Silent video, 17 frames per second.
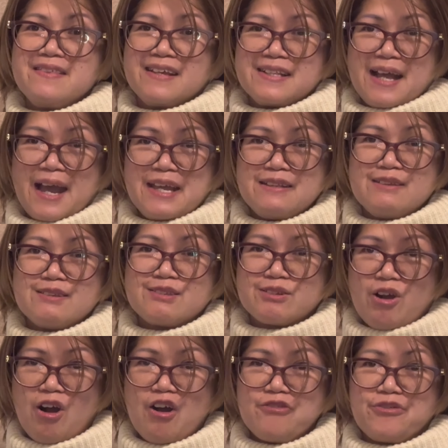that I
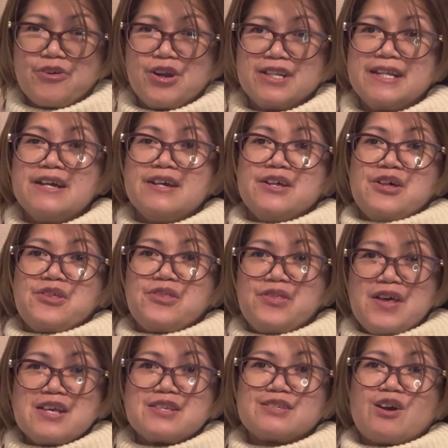discovered
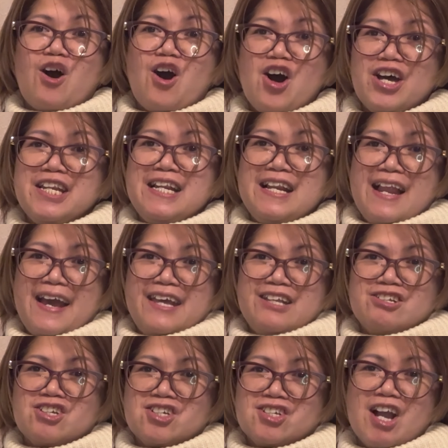this
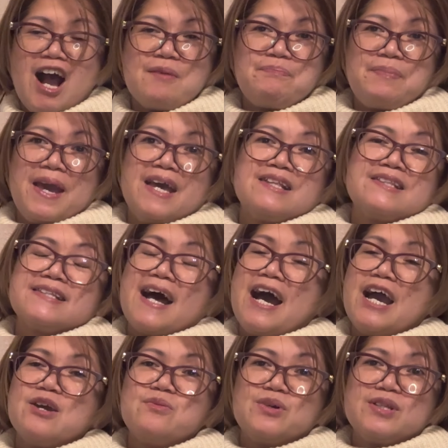online shop, and
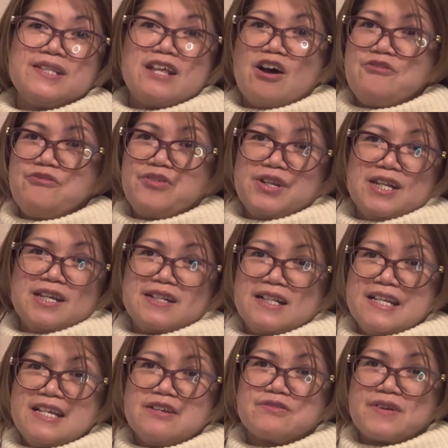I would
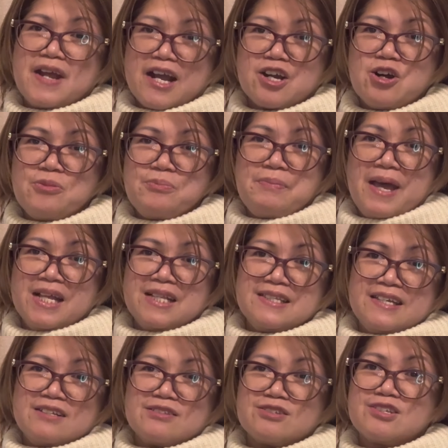definitely recommend
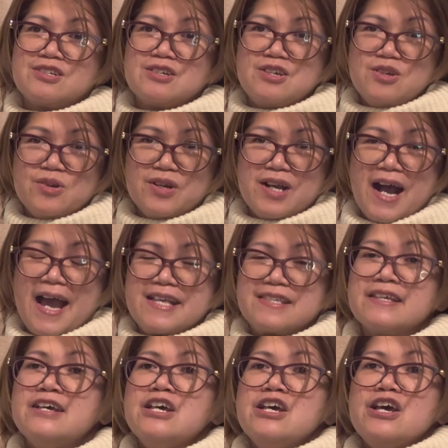it to you guys.
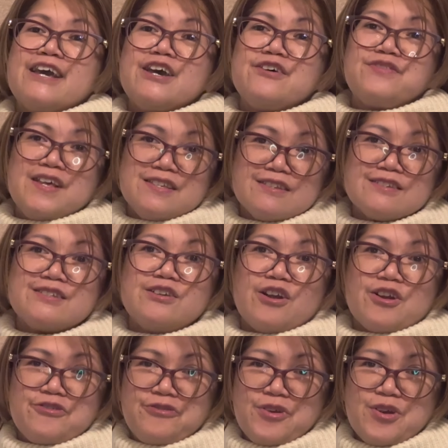If this is
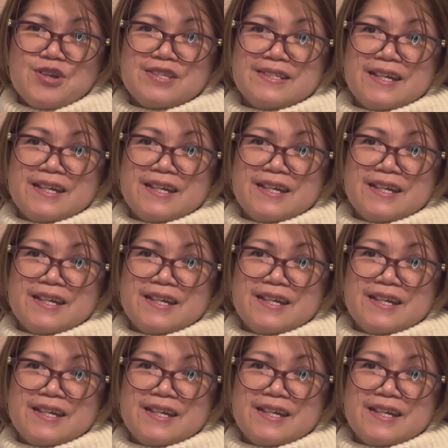your first